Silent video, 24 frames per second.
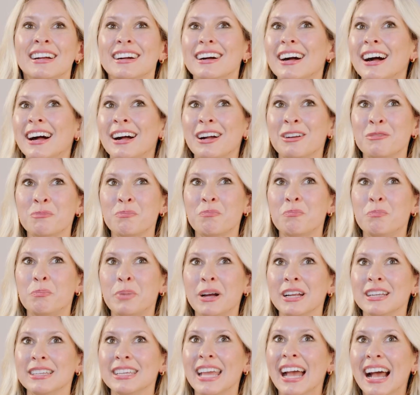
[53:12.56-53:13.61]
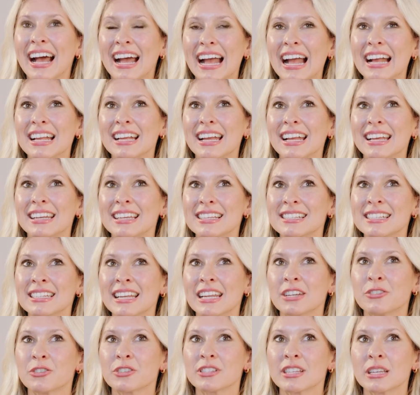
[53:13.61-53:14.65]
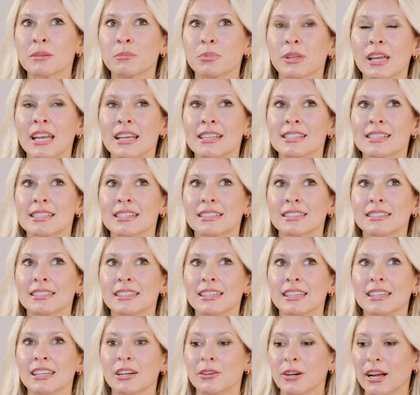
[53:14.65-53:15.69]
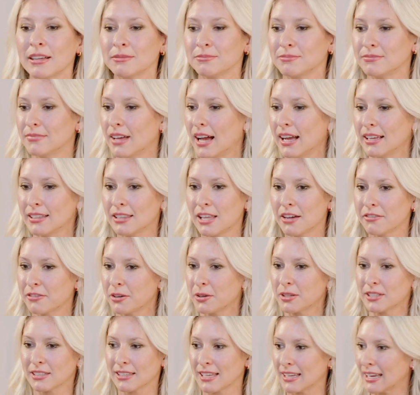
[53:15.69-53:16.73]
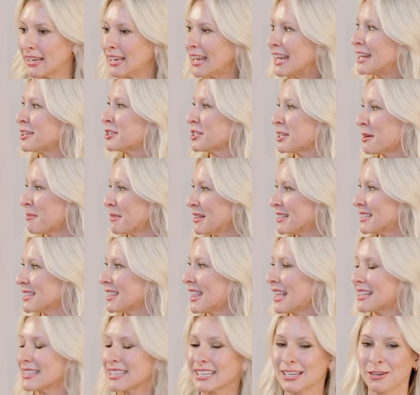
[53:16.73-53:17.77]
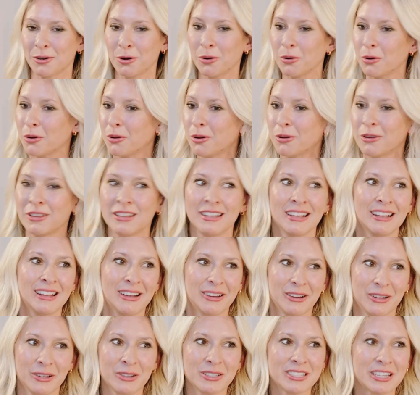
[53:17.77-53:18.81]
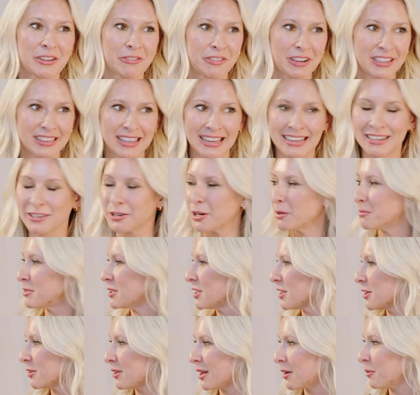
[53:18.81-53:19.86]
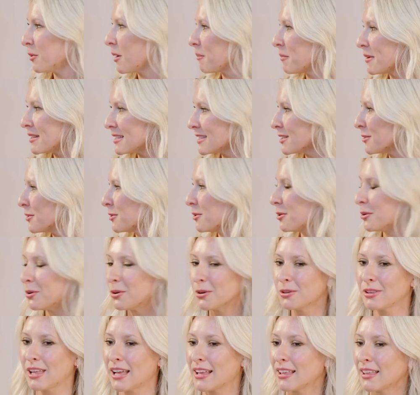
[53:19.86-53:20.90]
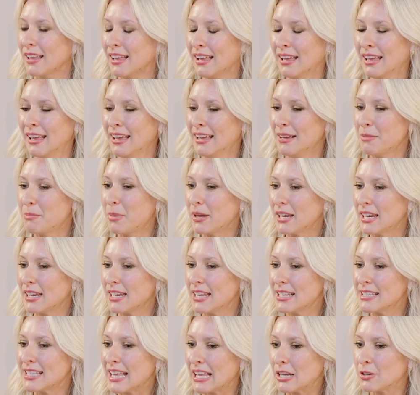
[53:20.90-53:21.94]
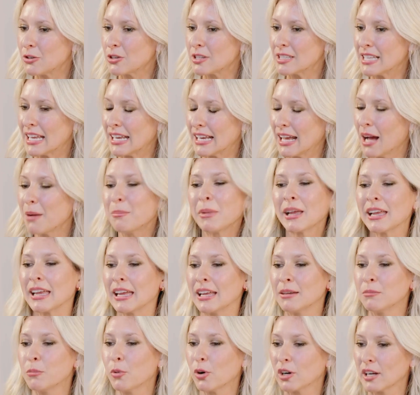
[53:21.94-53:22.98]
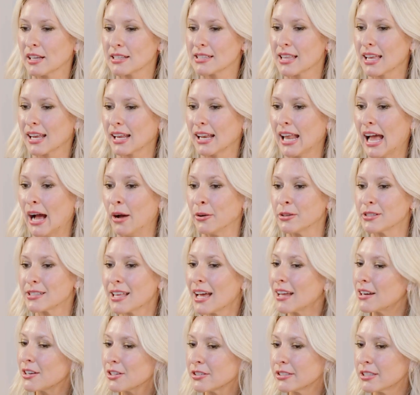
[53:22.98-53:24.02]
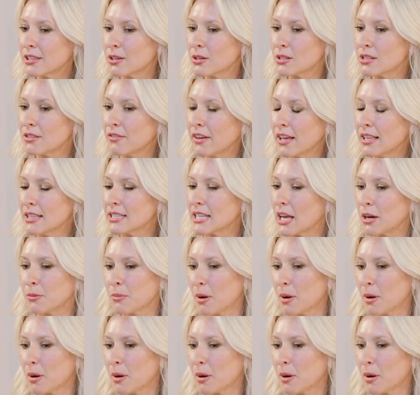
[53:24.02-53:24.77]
But it is an interesting place. And, I love going to Engage summits, and that's a whole different group too. WIPA's so cool. But it is interesting coming in more as an outsider to those events.